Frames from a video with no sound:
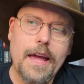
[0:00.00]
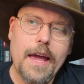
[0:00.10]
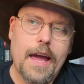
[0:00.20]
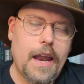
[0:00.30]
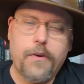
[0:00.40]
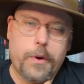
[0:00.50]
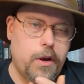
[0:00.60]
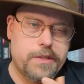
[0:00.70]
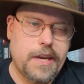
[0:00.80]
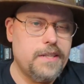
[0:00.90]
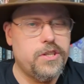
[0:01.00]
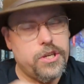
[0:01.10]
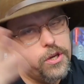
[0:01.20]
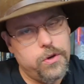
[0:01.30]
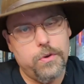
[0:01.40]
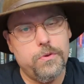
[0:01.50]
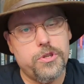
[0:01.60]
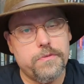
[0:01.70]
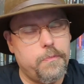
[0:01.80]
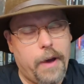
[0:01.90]
And everyone knows he is. He's a
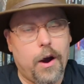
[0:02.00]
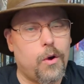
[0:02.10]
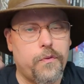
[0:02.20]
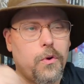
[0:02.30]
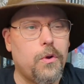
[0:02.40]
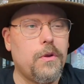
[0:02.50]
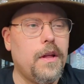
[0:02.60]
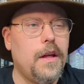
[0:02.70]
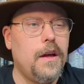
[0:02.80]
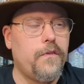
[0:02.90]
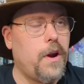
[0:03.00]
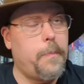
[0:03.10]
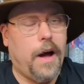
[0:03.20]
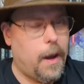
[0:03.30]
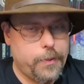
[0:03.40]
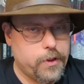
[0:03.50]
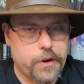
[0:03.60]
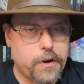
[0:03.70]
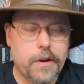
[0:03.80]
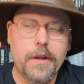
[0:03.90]
huge, powerful, very
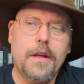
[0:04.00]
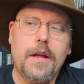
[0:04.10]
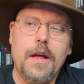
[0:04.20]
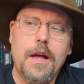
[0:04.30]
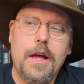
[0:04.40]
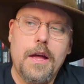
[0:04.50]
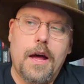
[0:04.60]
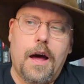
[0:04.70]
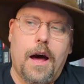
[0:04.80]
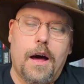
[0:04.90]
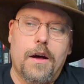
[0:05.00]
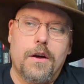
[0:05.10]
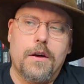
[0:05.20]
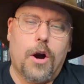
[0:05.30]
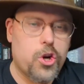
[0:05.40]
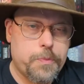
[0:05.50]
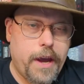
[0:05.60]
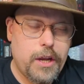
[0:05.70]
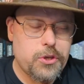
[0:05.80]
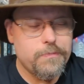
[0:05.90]
popular
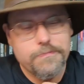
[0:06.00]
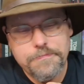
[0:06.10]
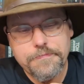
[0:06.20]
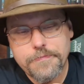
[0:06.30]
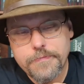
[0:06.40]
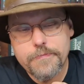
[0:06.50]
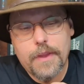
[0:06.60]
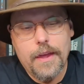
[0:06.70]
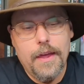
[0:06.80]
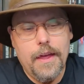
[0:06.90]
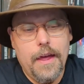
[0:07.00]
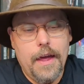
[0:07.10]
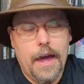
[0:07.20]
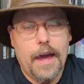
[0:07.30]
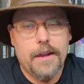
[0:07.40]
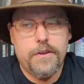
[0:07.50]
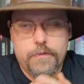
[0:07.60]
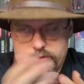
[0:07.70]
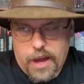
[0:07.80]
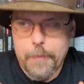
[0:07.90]
archmage. And
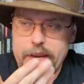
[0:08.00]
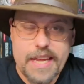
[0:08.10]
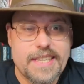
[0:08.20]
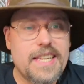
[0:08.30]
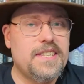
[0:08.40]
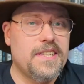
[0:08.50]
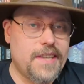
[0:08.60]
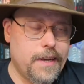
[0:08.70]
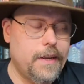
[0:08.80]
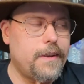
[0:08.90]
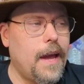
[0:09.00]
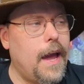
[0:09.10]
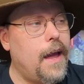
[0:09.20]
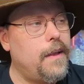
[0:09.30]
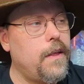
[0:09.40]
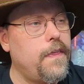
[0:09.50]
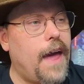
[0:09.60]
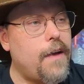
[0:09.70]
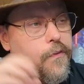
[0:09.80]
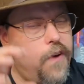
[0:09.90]
Simon is his descendant. And
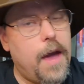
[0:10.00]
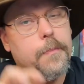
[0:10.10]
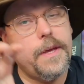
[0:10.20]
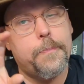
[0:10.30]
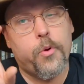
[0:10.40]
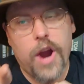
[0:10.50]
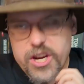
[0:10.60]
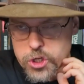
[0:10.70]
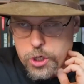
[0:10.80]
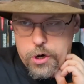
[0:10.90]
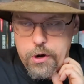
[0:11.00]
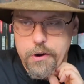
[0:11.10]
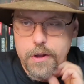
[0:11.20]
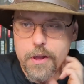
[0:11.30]
that family pressure